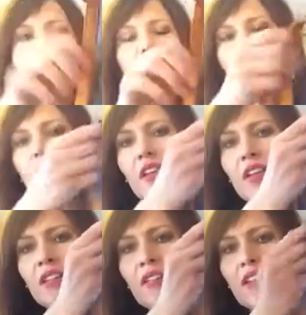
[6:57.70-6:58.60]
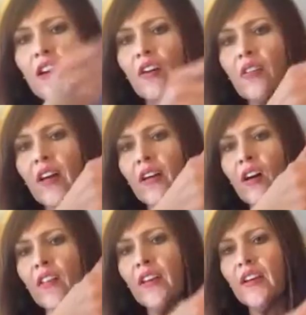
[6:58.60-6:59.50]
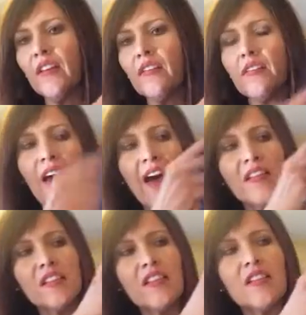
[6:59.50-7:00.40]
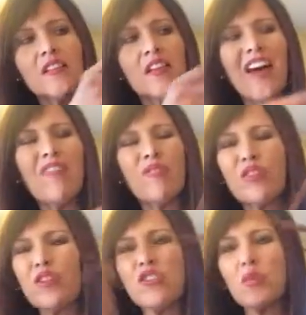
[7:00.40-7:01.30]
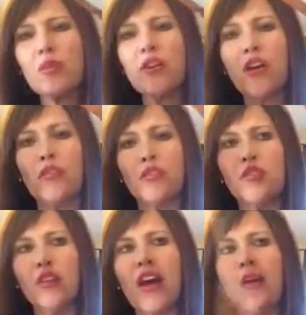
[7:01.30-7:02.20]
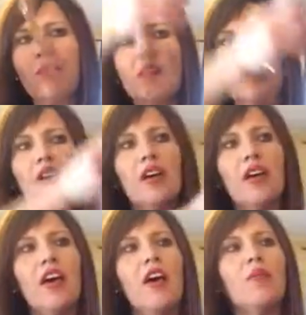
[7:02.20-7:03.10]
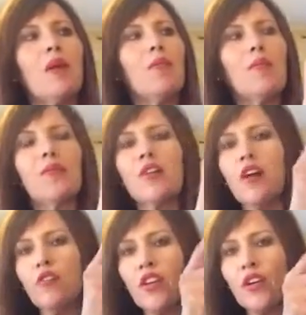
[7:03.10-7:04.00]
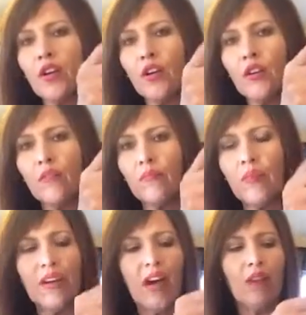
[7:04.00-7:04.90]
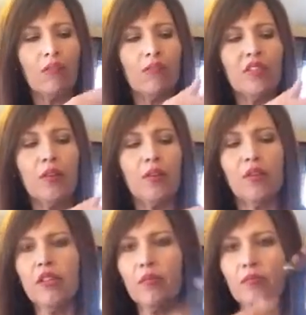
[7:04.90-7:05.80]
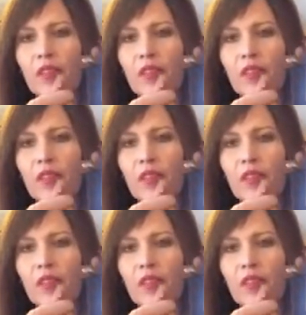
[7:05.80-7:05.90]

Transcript: I just put it, you know, like on the accents. I don't usually put it on the strap. I might put it over here, but I don't typically